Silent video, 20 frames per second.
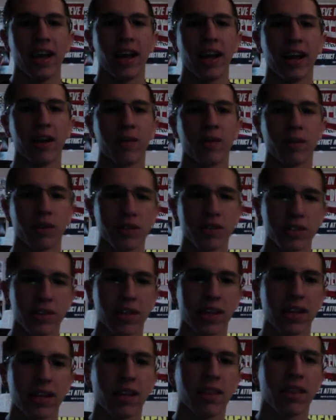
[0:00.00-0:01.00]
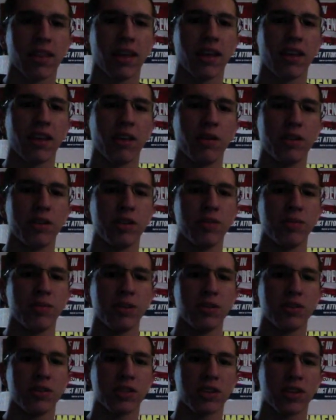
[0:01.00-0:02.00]
And I would also like to thank YouTube
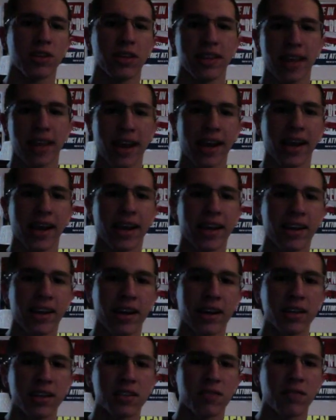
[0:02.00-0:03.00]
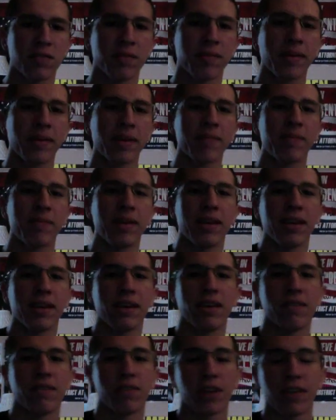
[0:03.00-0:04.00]
user ThatGuyGus for
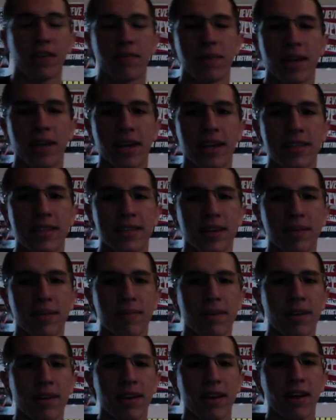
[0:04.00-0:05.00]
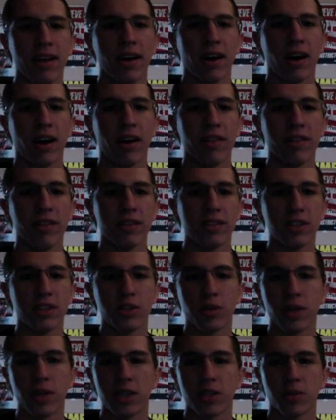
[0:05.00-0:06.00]
giving me a heads up on the
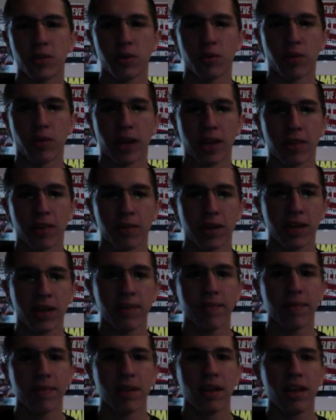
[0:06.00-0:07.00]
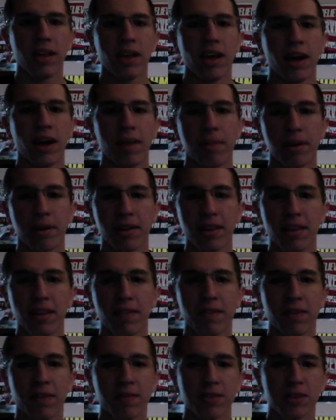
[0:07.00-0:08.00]
situation with Rec 3. Apparently the
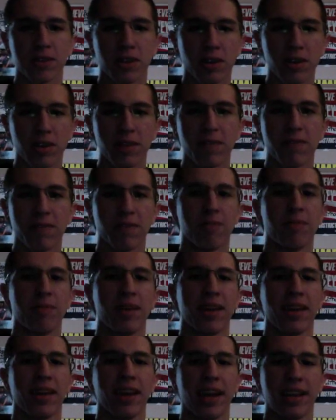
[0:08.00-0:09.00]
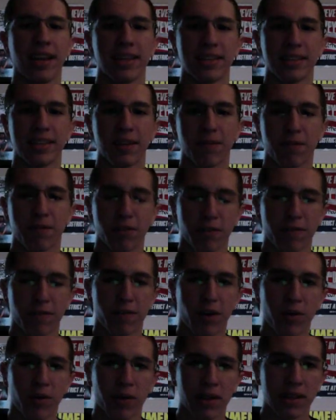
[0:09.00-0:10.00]
film is currently filming and it's set for a
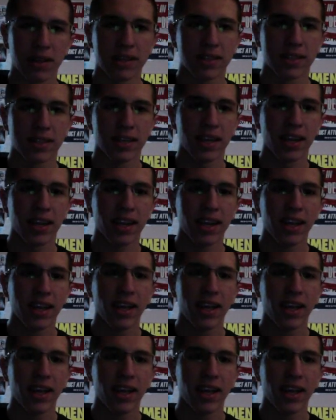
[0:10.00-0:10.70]
fall release date.